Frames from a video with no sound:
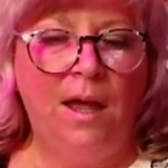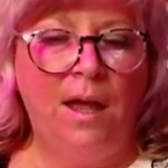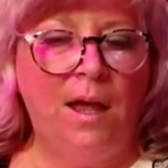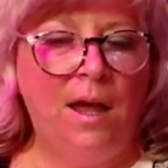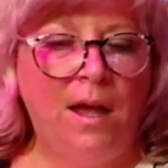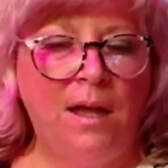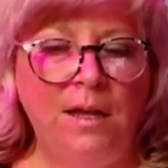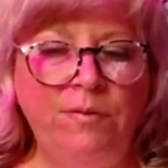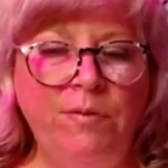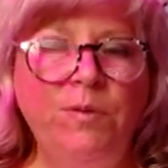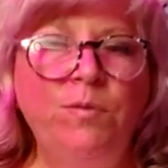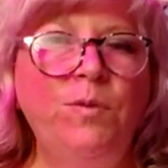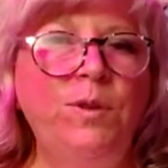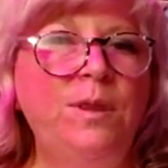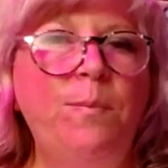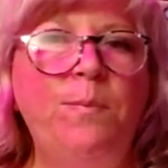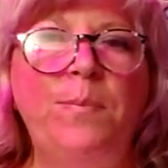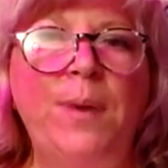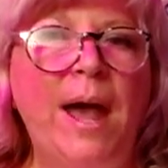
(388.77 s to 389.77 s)
even
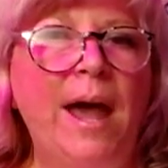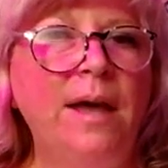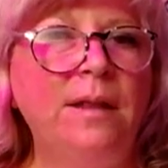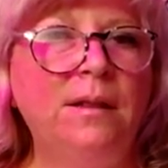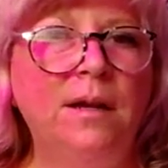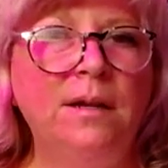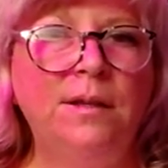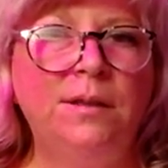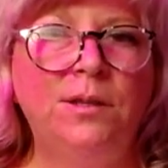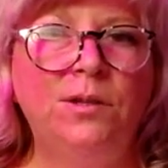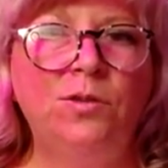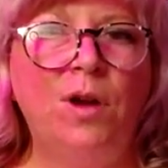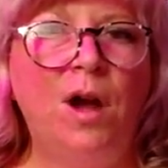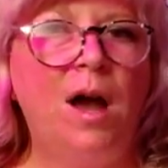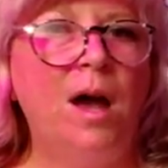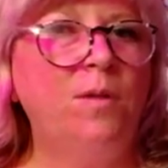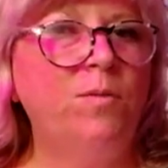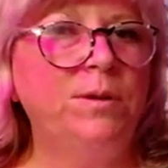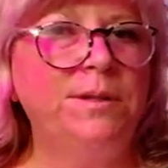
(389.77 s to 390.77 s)
when the bad luck of the
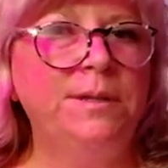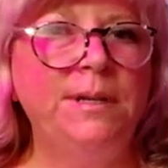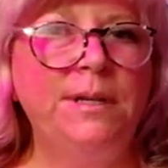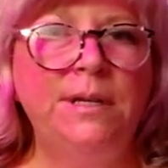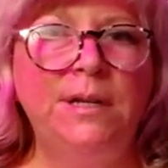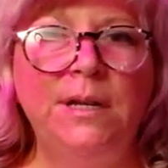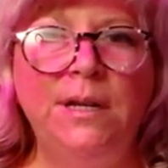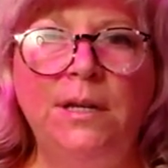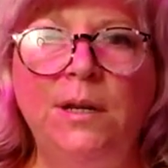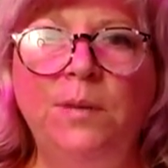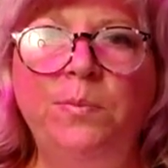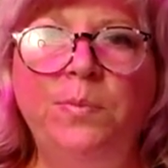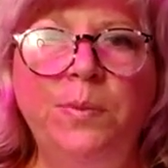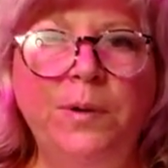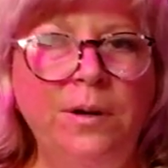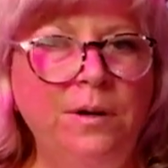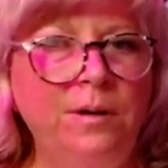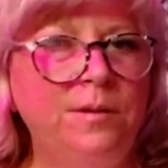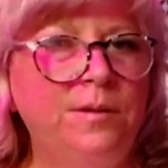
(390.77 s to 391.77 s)
draw, I wasn't getting any
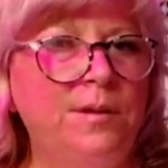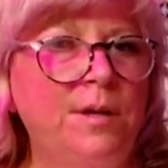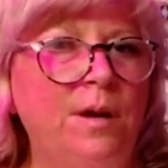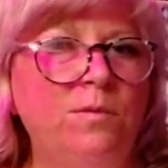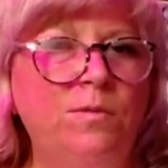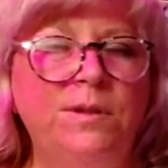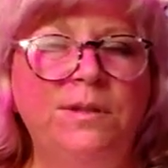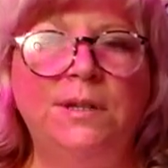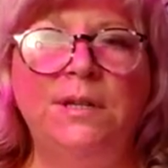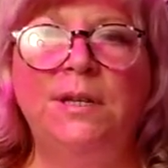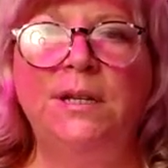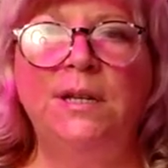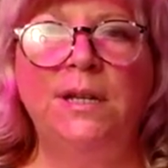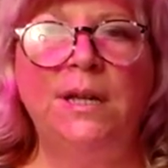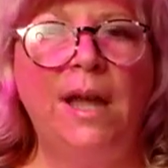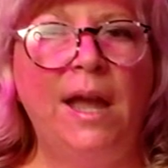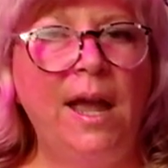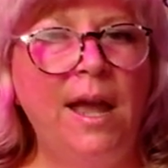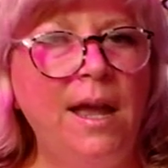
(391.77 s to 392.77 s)
birds, I wasn't
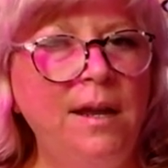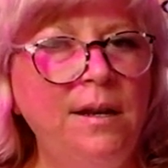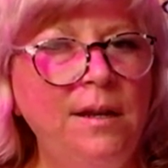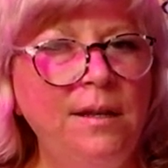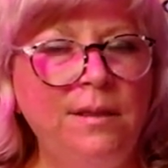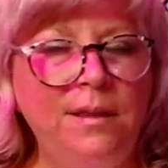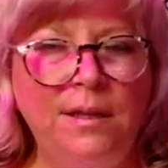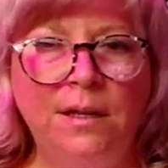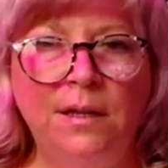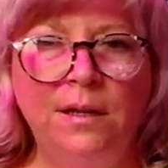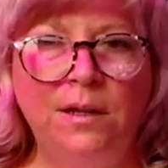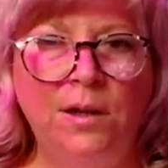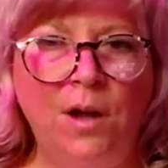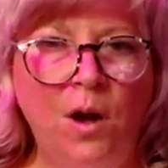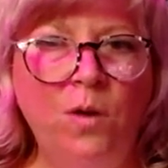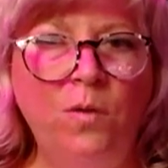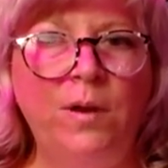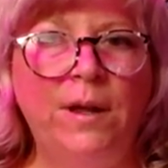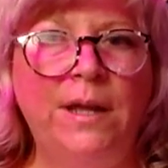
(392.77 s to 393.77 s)
getting anything
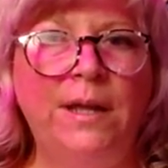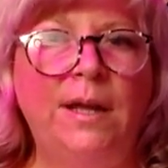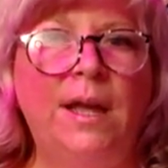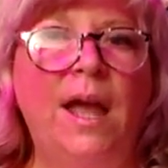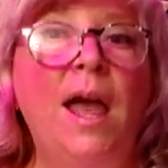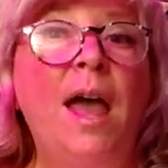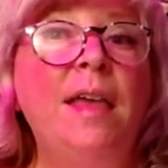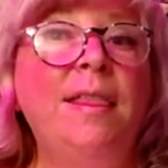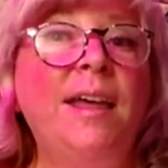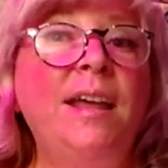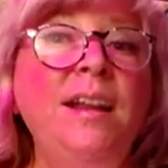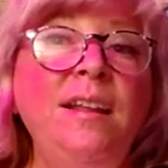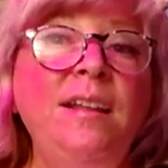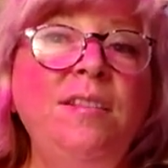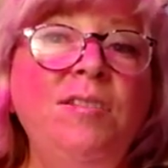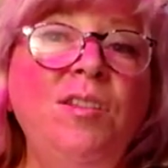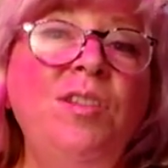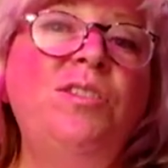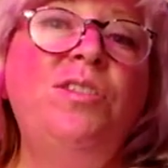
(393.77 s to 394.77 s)
going, that
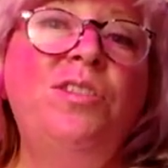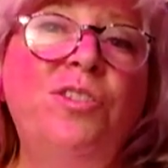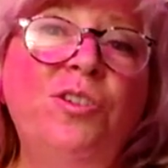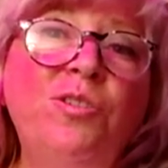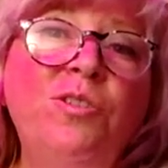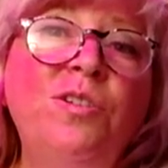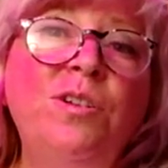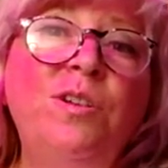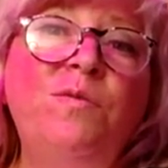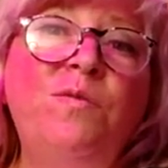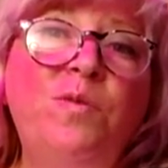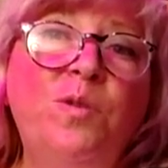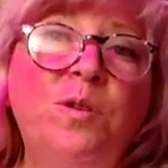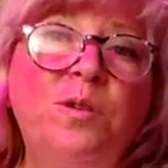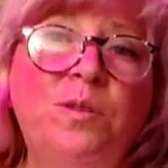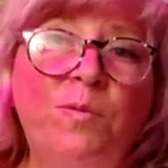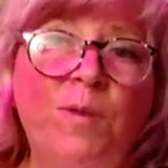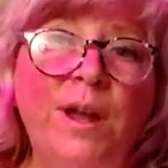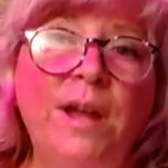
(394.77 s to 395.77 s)
in the third and
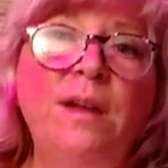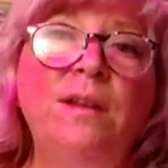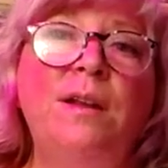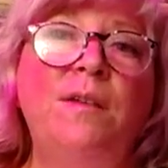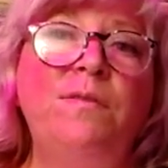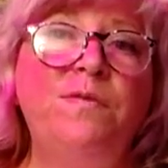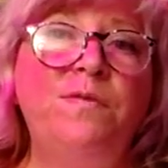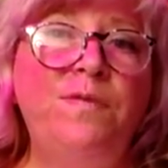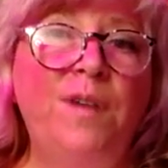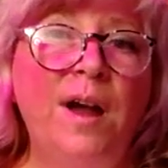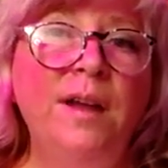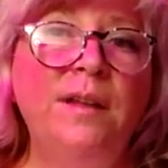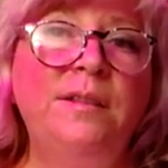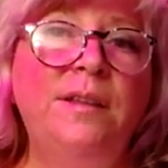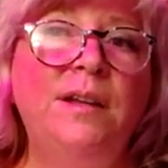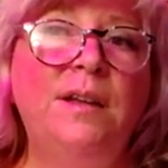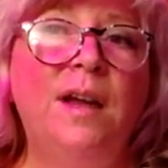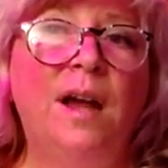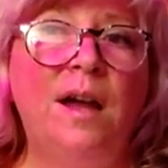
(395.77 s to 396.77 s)
fourth round, I
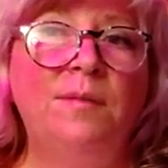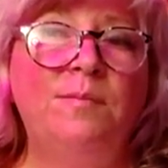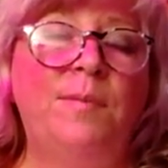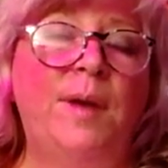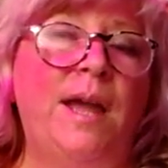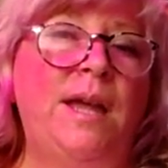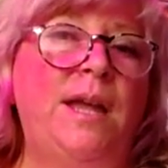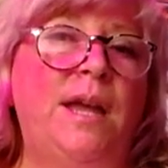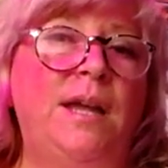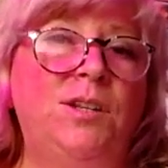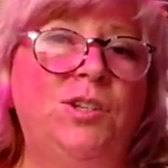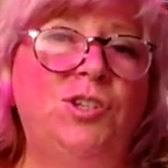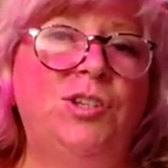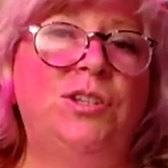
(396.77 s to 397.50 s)
finally got my engine